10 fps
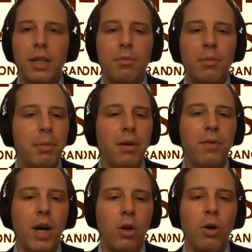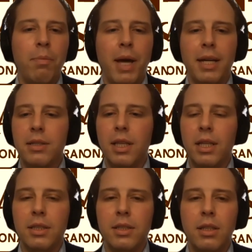maybe a follow-up as
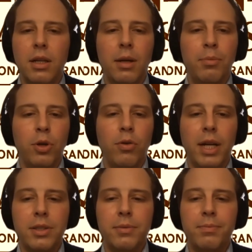things progress.